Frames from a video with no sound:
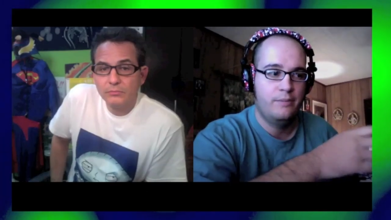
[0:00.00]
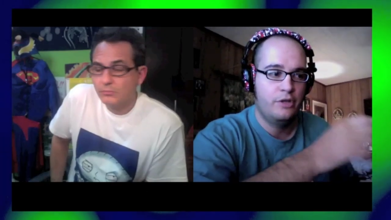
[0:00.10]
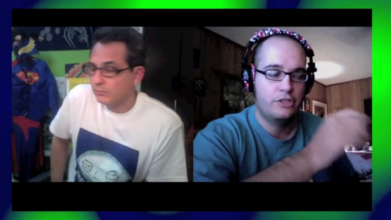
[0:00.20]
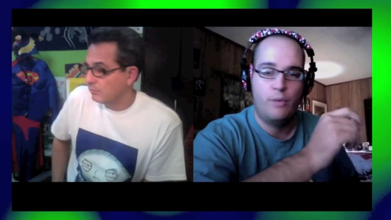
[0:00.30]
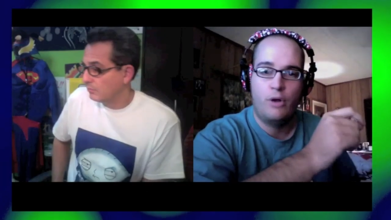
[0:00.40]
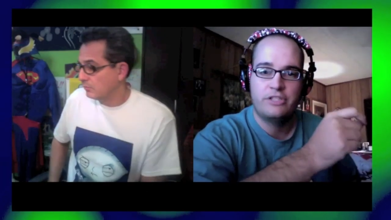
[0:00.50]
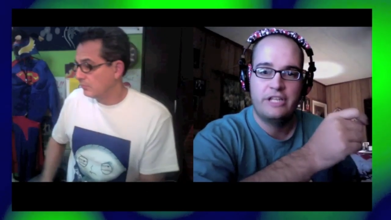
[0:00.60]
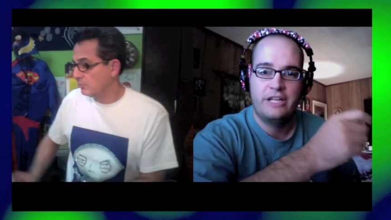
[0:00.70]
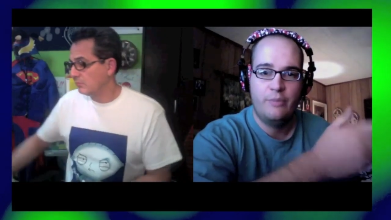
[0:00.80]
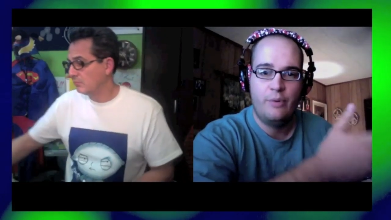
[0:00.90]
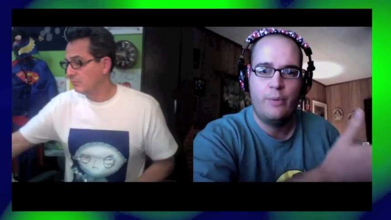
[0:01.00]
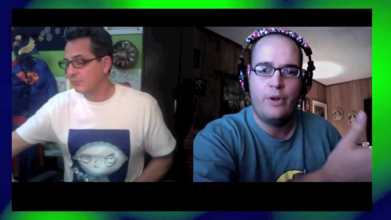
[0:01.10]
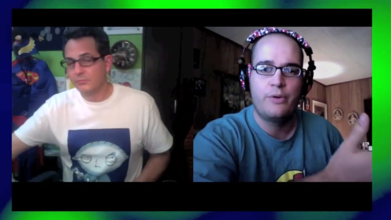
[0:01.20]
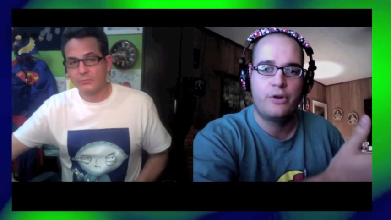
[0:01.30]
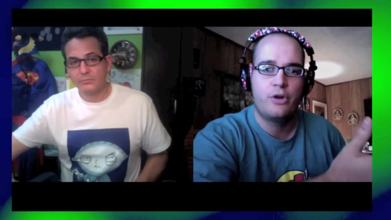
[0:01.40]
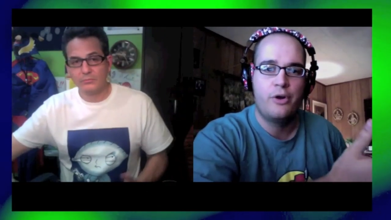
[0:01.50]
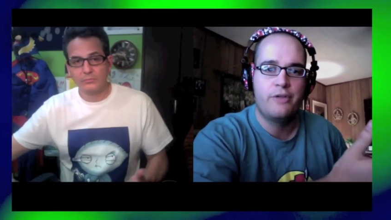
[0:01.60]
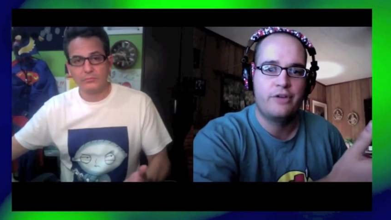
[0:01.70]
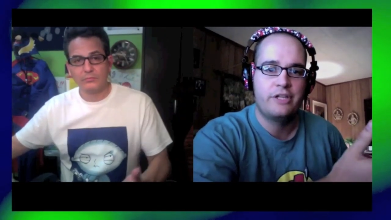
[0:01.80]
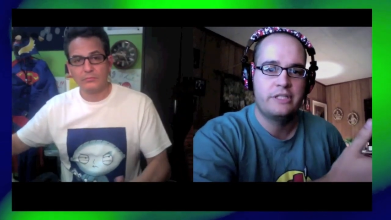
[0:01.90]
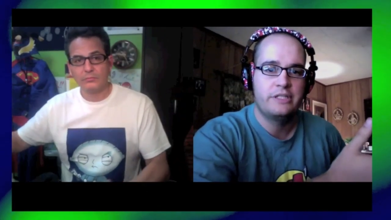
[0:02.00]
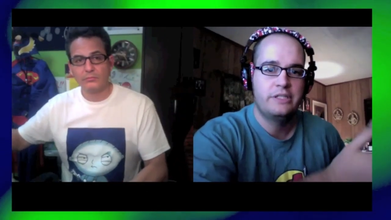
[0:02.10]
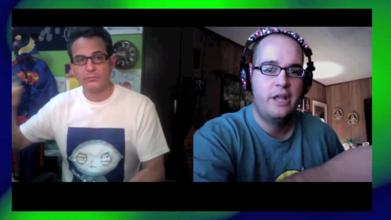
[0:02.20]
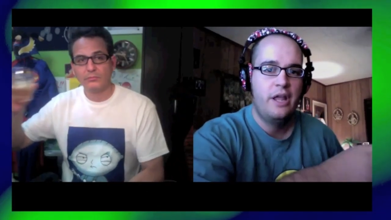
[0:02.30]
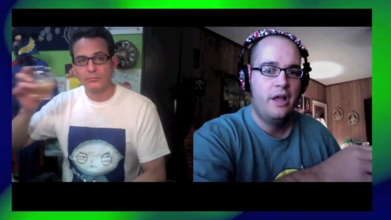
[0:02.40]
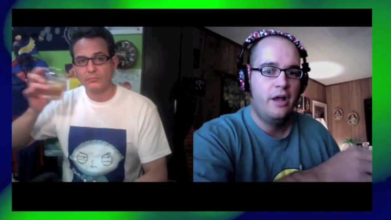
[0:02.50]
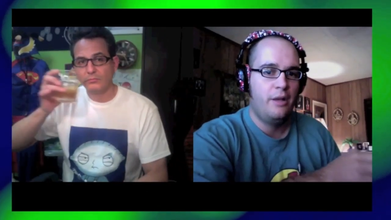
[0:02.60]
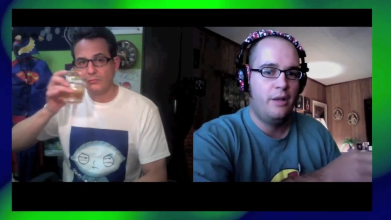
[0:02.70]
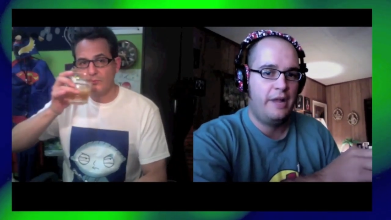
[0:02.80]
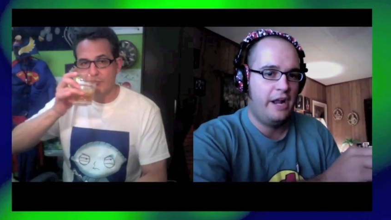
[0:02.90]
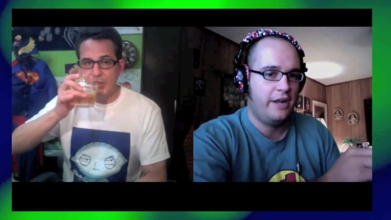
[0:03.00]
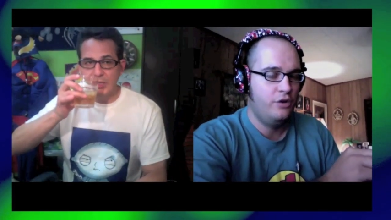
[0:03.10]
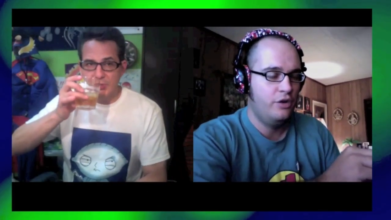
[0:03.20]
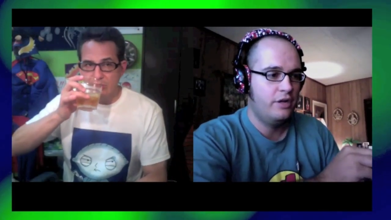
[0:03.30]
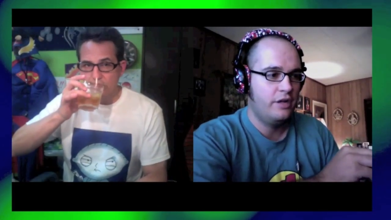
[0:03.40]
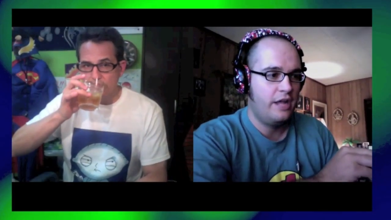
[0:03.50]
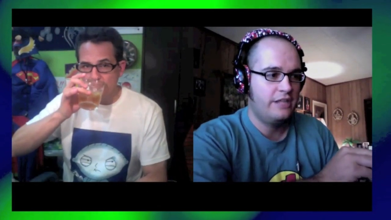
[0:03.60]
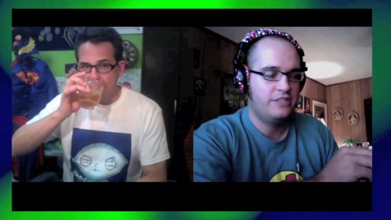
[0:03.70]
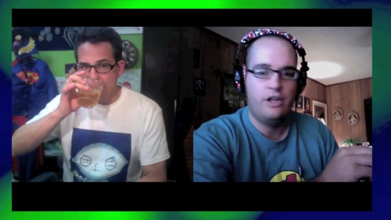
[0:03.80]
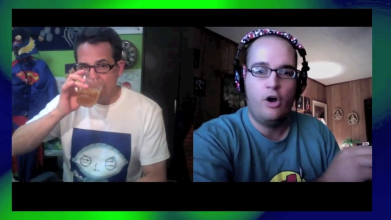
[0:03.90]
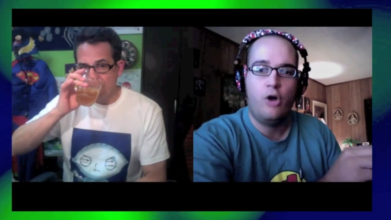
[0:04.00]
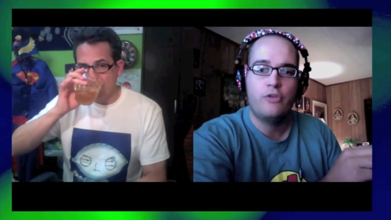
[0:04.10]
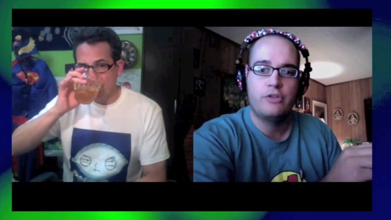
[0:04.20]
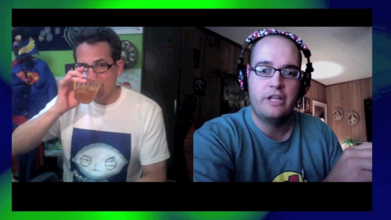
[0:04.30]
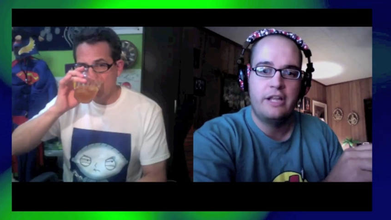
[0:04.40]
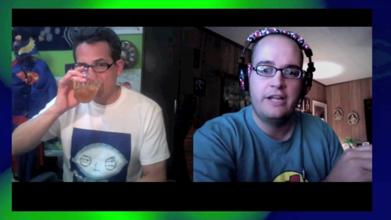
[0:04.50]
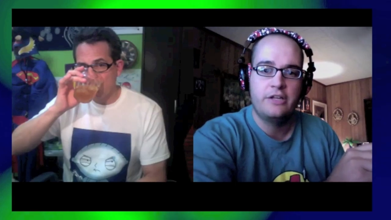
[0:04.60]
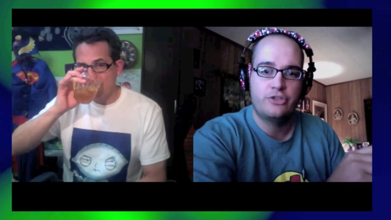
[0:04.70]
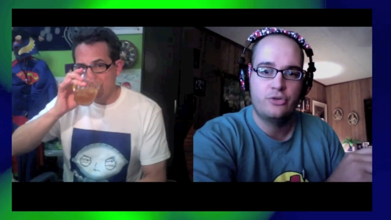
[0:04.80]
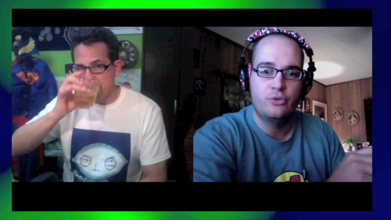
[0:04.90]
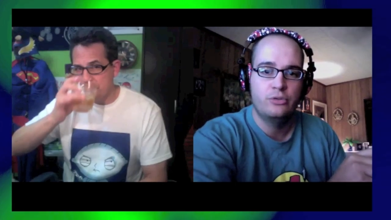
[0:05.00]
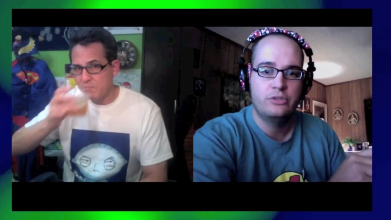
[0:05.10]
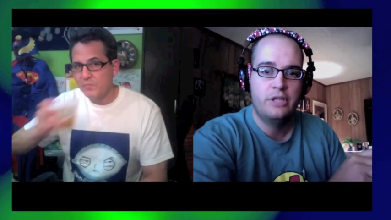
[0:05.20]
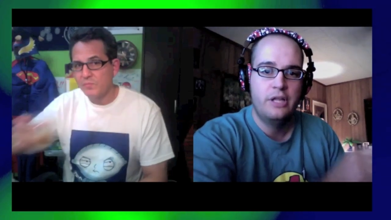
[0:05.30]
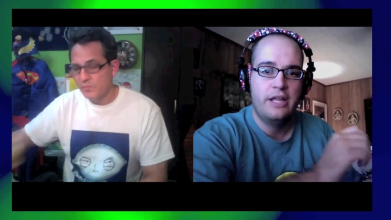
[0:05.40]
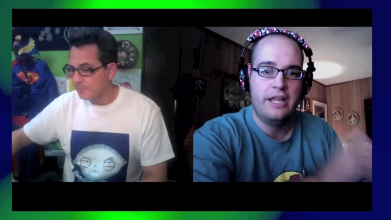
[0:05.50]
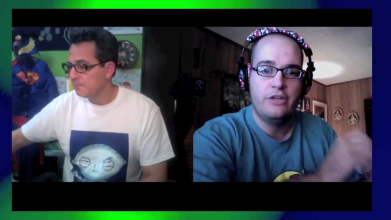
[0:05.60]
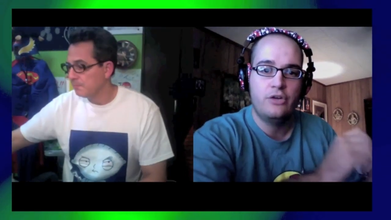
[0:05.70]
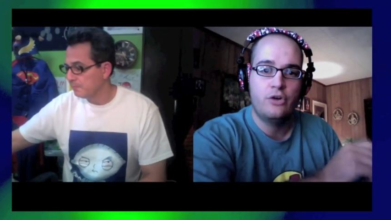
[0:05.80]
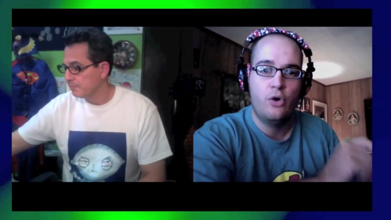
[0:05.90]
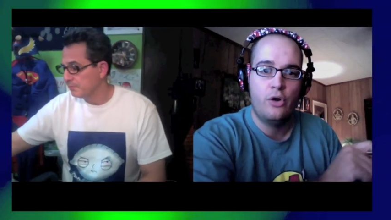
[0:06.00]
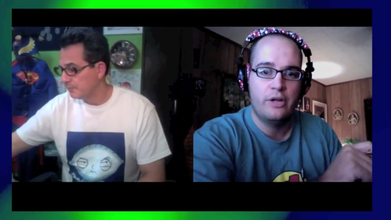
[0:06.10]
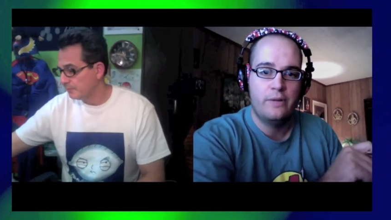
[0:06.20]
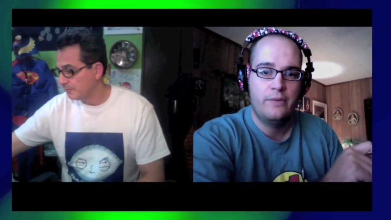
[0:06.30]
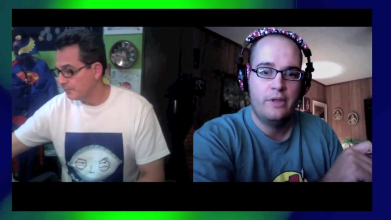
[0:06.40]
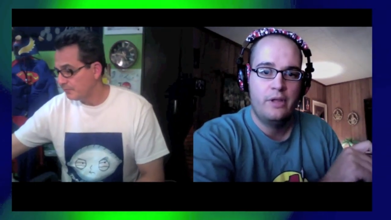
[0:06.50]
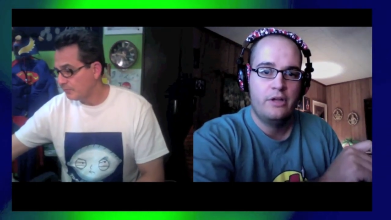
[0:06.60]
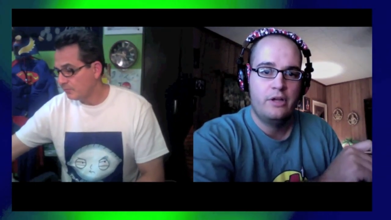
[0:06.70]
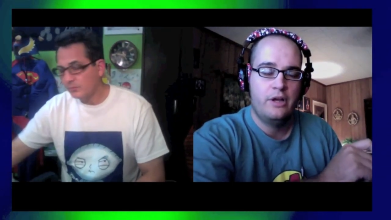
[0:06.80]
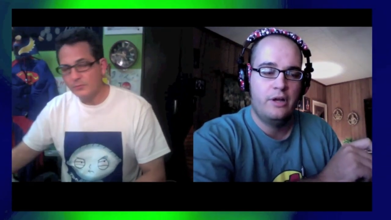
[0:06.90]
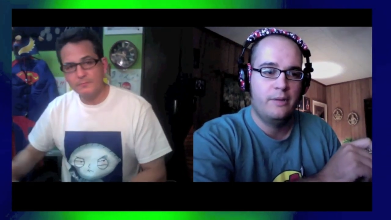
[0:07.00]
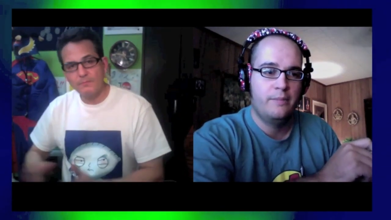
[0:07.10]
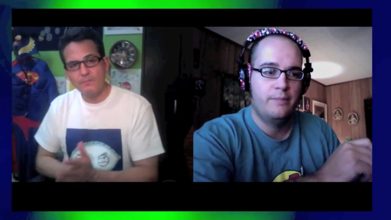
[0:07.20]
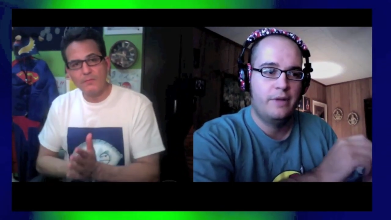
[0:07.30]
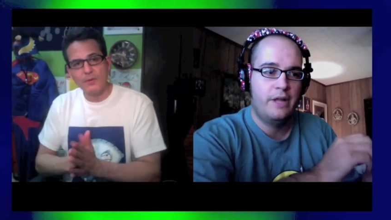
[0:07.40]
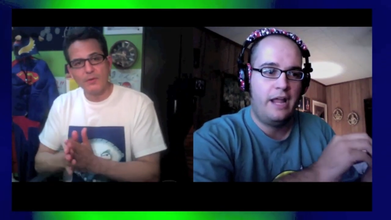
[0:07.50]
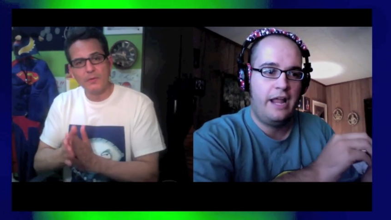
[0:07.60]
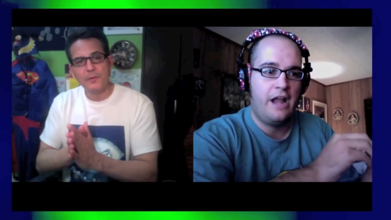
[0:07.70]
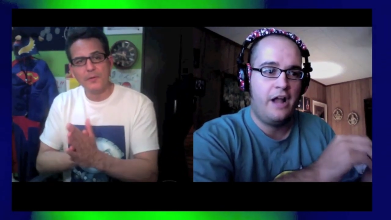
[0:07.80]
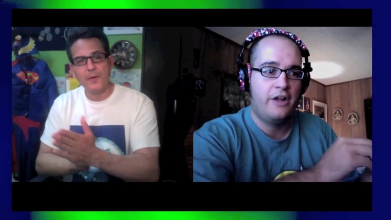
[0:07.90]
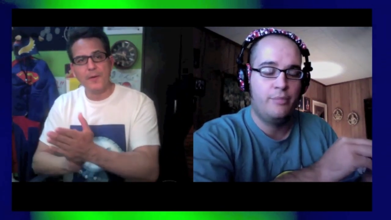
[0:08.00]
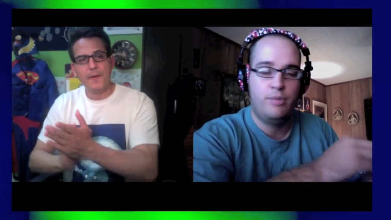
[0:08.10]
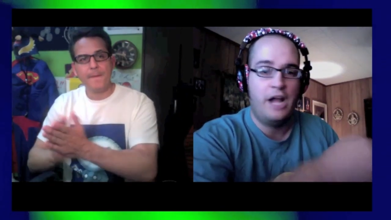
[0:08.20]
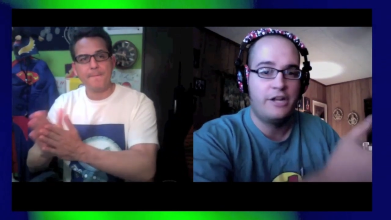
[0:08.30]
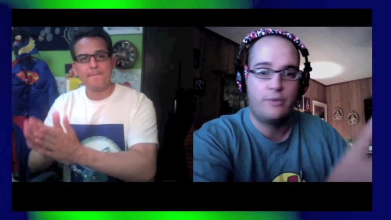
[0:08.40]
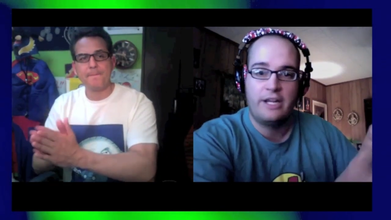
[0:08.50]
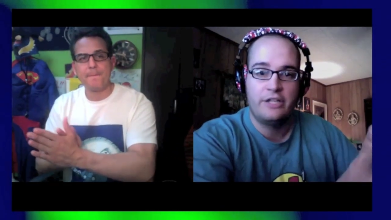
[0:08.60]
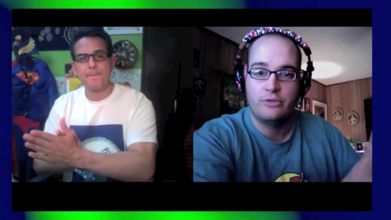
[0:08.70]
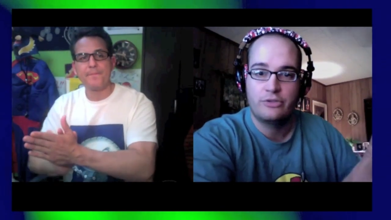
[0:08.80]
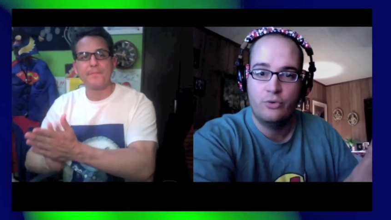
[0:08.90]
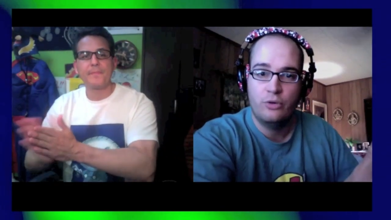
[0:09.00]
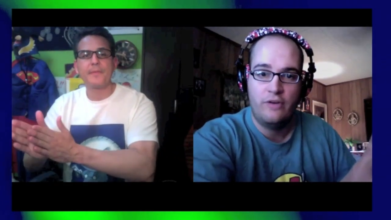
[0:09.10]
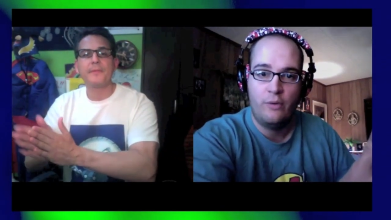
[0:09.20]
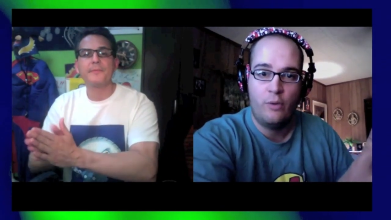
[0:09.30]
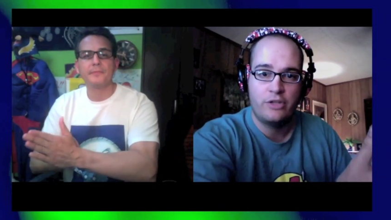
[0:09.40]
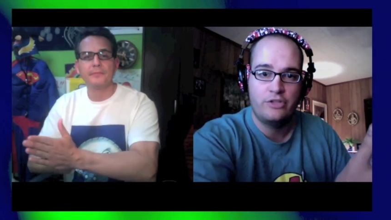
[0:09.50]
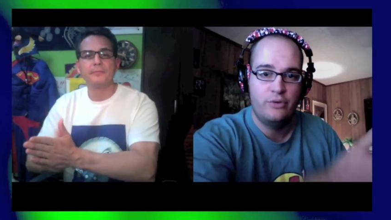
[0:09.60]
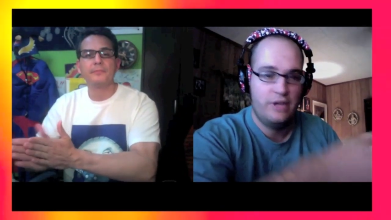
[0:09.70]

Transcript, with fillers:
Speaker 1: a small city. Well, we'll go in Nagoya, for instance, um, and I can look and see all the English schools in Nagoya, um, and I could apply directly to a school if I wanted to